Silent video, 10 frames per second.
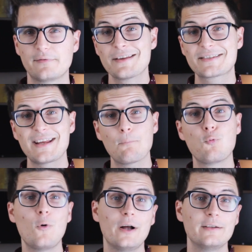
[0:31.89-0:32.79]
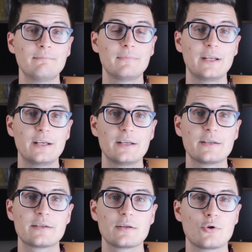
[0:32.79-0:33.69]
Step one
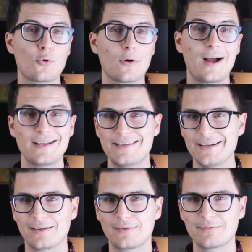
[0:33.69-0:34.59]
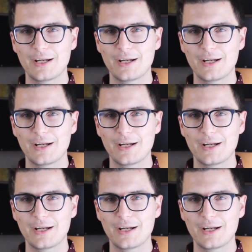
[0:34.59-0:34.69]
is your idea.